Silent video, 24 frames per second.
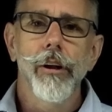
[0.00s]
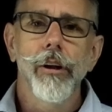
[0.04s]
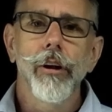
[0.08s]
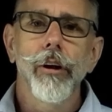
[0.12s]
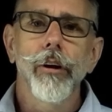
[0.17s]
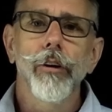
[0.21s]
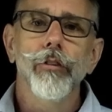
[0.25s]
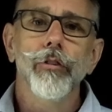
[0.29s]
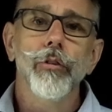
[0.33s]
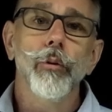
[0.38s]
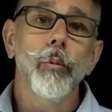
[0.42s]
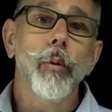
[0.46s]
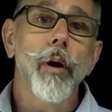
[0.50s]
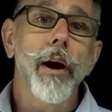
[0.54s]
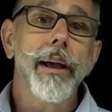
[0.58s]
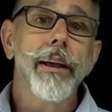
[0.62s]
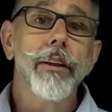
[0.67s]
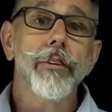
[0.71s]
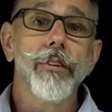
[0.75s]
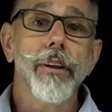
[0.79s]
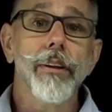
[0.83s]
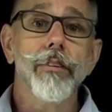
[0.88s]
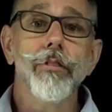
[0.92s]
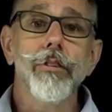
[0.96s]
So why
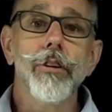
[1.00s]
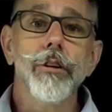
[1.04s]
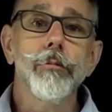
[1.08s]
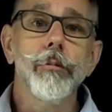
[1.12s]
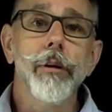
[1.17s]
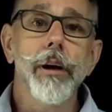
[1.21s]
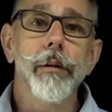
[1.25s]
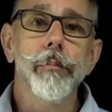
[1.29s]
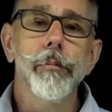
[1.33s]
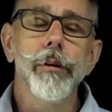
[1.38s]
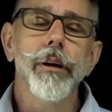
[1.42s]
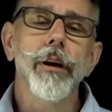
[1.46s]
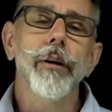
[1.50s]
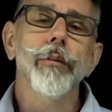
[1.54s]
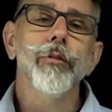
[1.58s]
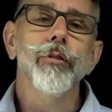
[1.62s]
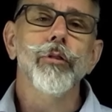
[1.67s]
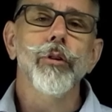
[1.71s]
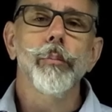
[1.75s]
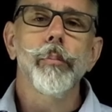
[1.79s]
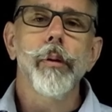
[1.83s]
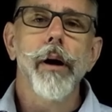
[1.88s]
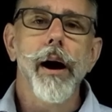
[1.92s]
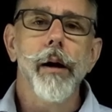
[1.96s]
has SD-WAN become so
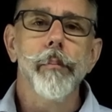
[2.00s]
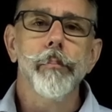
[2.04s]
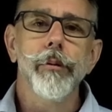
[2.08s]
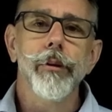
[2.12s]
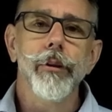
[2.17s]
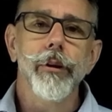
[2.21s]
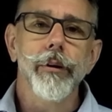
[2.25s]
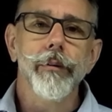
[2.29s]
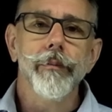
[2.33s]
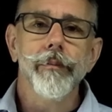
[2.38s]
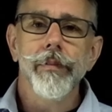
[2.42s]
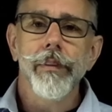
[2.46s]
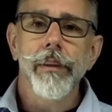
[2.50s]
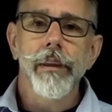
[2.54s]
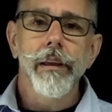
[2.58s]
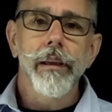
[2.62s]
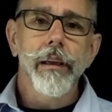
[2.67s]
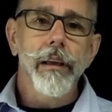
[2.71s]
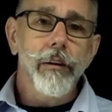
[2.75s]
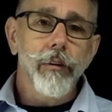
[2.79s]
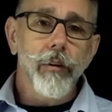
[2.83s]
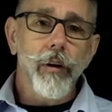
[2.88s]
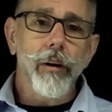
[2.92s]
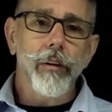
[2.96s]
popular?
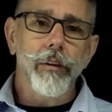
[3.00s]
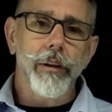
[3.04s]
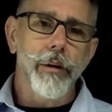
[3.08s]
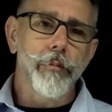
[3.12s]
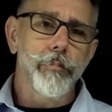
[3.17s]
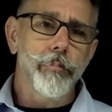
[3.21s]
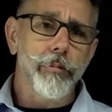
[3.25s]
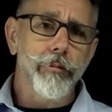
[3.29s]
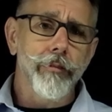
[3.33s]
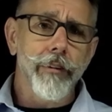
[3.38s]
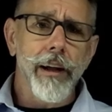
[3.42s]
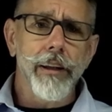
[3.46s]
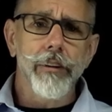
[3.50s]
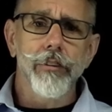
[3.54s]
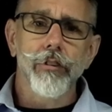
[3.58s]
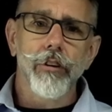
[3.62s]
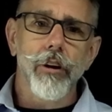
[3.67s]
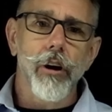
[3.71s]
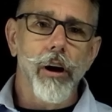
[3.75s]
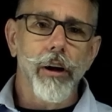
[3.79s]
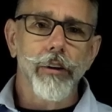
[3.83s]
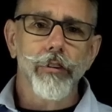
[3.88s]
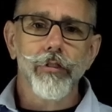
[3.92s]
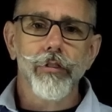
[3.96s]
Well, it provides
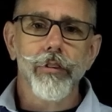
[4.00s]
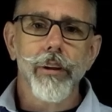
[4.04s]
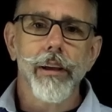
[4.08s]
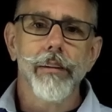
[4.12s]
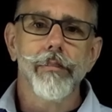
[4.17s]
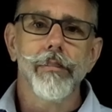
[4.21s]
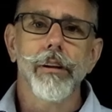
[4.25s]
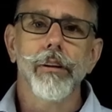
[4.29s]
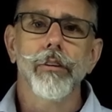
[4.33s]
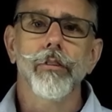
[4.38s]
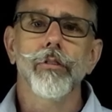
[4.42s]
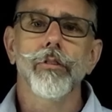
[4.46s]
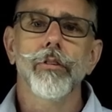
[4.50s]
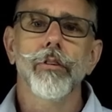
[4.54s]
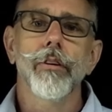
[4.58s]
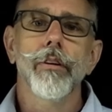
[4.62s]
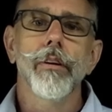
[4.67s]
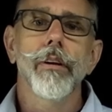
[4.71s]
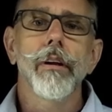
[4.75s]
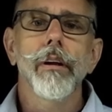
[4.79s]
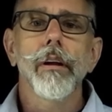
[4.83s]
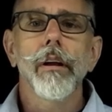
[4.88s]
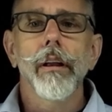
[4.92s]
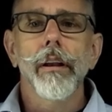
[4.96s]
cost savings,
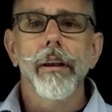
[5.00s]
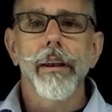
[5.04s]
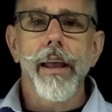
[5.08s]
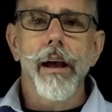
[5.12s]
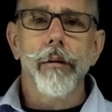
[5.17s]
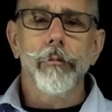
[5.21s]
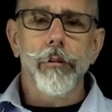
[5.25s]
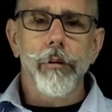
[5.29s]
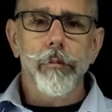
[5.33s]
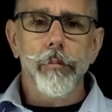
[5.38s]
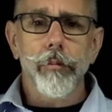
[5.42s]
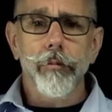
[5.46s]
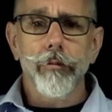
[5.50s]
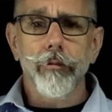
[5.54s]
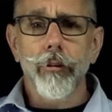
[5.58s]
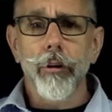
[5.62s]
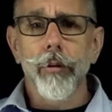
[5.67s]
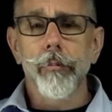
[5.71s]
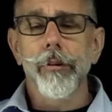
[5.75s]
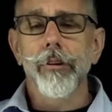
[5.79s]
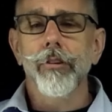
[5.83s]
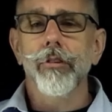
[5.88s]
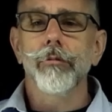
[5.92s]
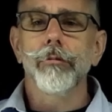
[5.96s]
network
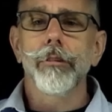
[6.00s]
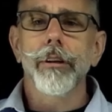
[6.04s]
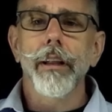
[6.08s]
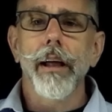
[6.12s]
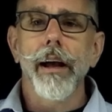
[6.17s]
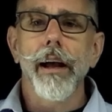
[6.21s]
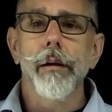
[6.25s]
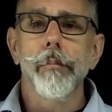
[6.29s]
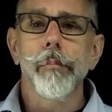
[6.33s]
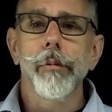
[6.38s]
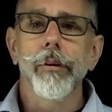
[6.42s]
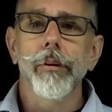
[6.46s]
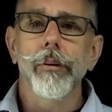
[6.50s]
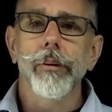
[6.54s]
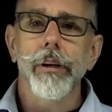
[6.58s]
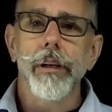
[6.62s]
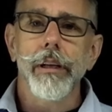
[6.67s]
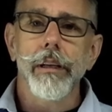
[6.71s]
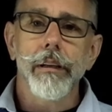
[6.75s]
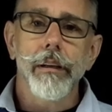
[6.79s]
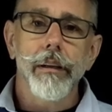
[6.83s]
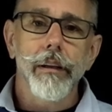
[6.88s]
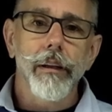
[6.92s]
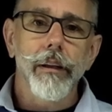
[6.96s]
performance and
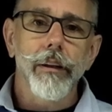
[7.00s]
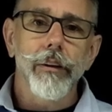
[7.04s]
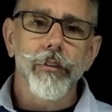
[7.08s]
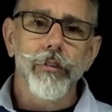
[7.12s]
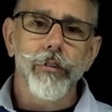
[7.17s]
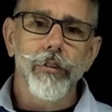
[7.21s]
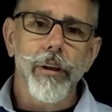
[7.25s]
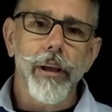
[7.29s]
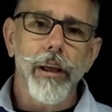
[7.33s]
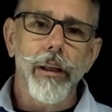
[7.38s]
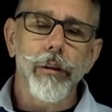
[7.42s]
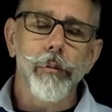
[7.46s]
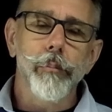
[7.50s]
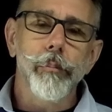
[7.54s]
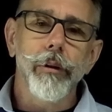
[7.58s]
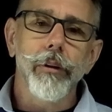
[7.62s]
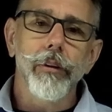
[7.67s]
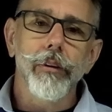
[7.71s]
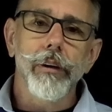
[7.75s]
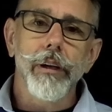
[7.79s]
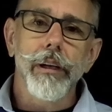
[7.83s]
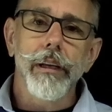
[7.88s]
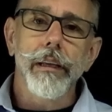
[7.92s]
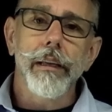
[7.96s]
reliability,
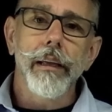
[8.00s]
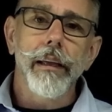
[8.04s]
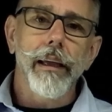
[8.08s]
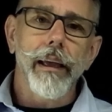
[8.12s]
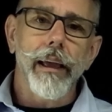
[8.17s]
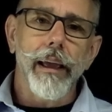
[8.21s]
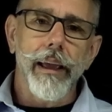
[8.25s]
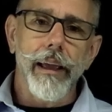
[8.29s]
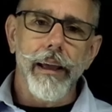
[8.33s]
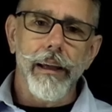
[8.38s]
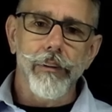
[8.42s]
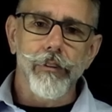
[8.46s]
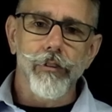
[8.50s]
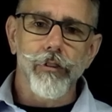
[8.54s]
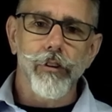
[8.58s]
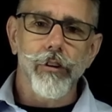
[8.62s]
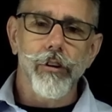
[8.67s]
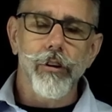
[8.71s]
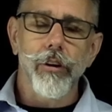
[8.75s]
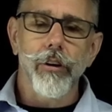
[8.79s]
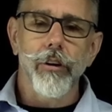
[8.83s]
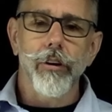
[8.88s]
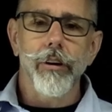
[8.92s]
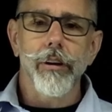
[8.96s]
scalability, and
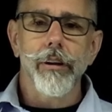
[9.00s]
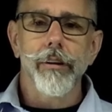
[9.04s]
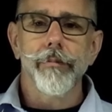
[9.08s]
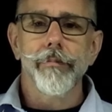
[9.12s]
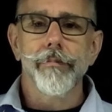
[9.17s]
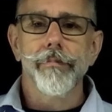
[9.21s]
security.